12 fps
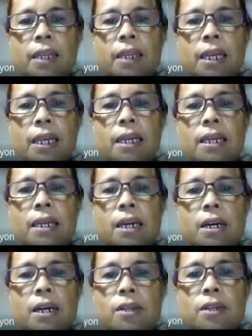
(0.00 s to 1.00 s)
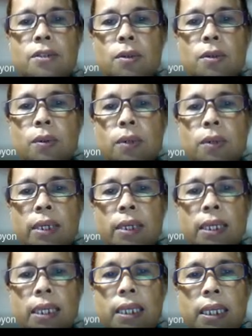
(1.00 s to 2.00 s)
Okay, so
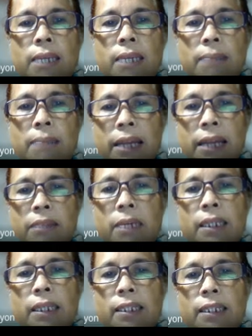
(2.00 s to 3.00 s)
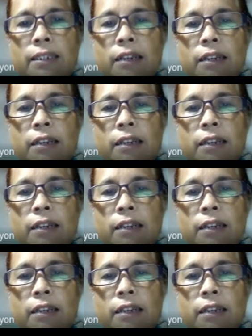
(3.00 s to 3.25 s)
in mathematics,